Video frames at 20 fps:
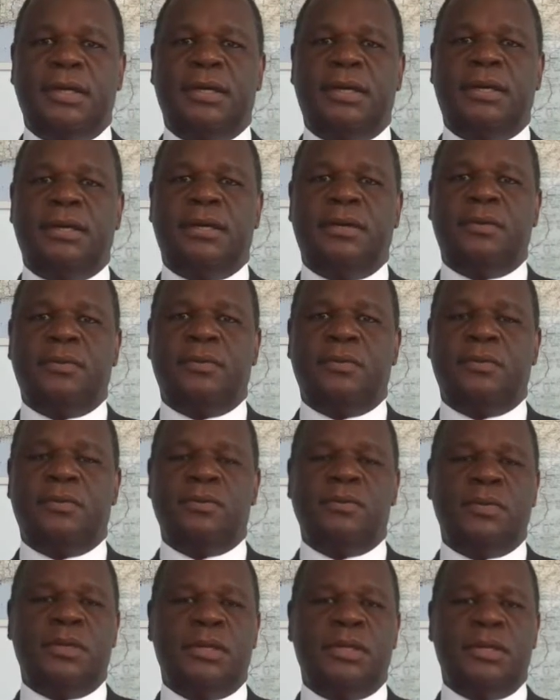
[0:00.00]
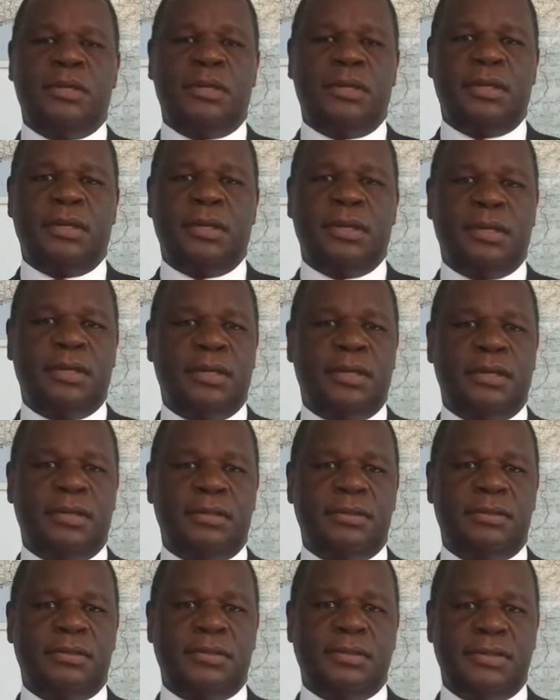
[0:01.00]
We
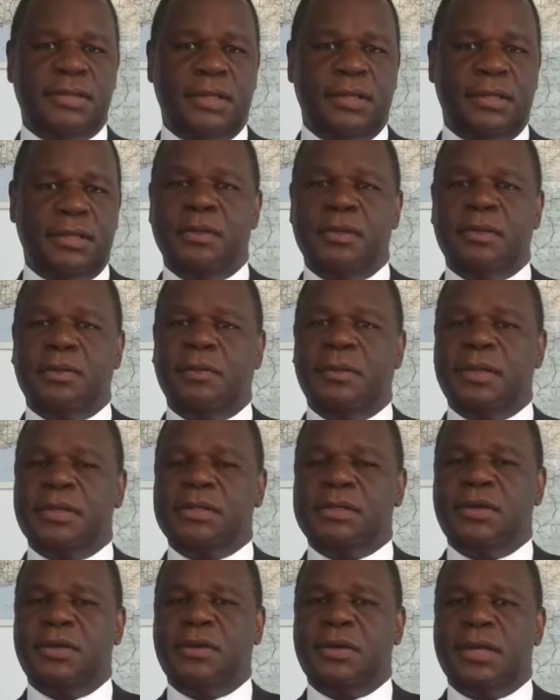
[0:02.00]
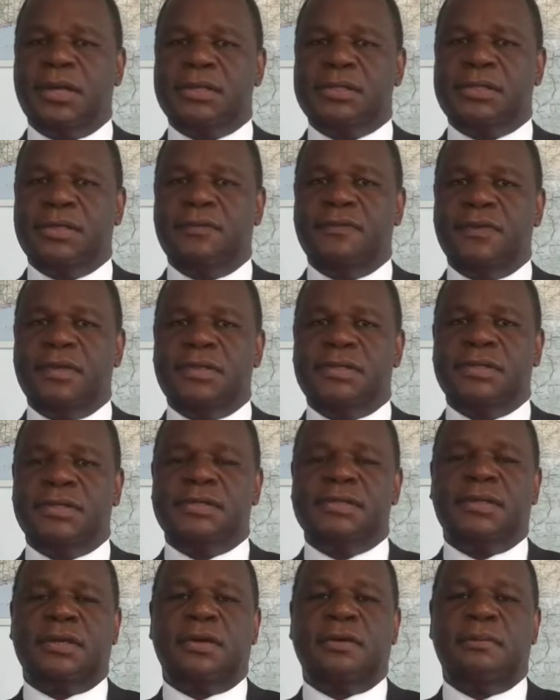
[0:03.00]
see humanitarian activities
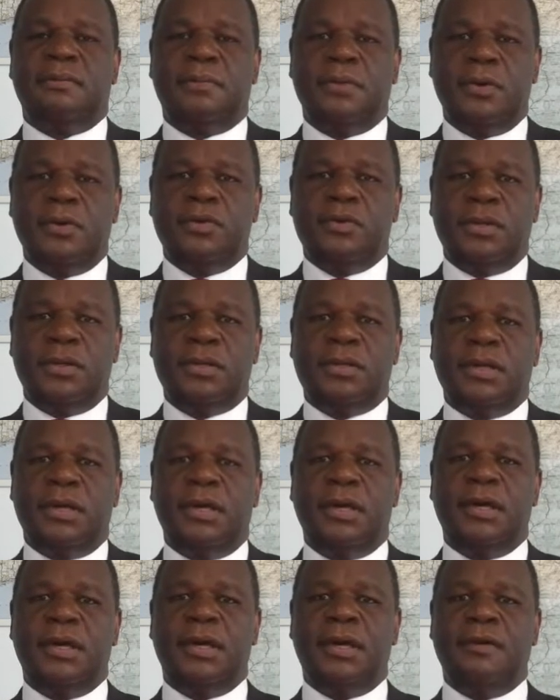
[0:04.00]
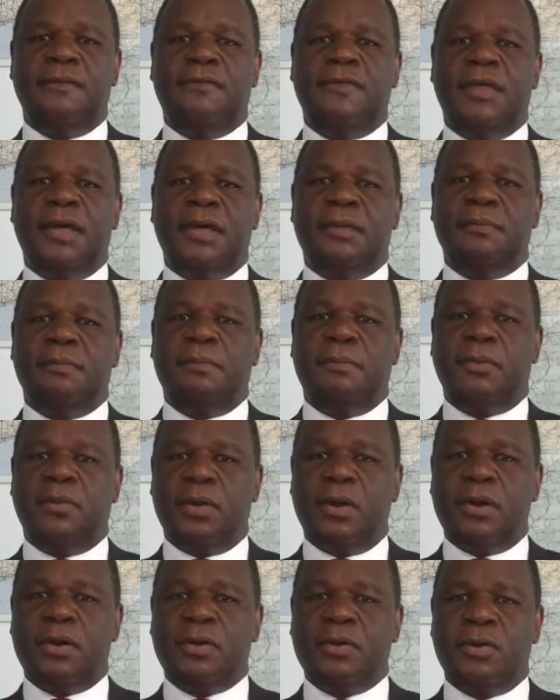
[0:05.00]
as a component of that
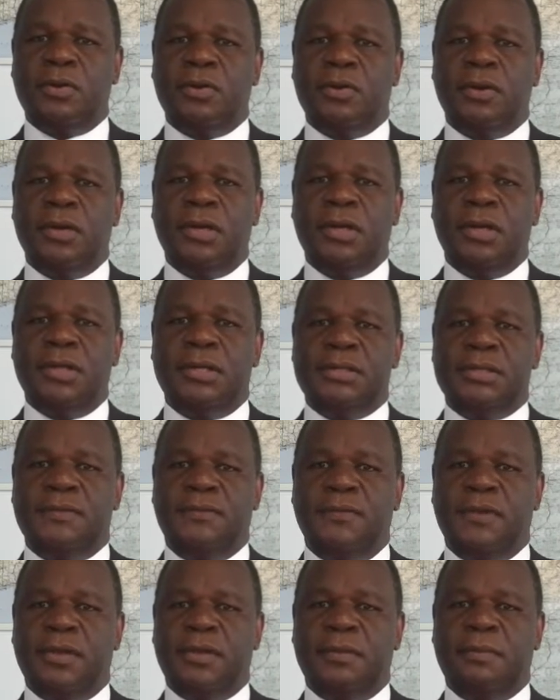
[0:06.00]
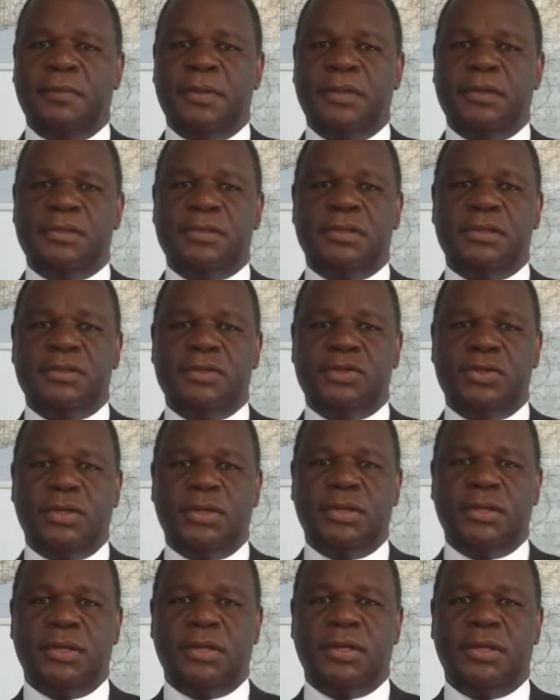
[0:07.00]
broader development
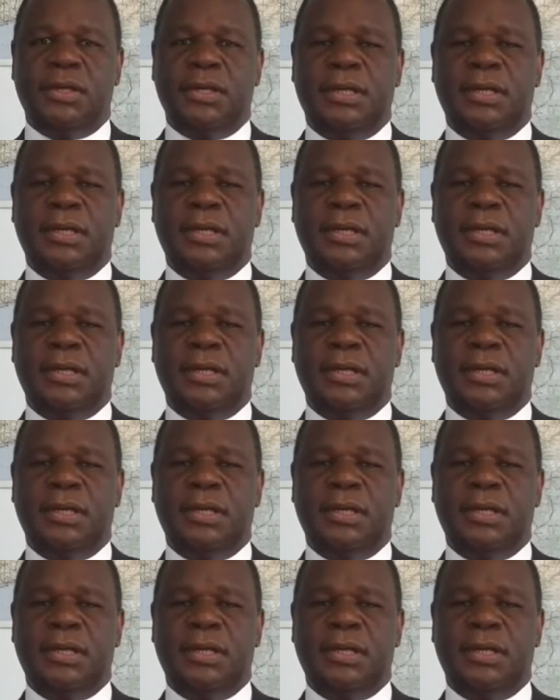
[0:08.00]
agenda.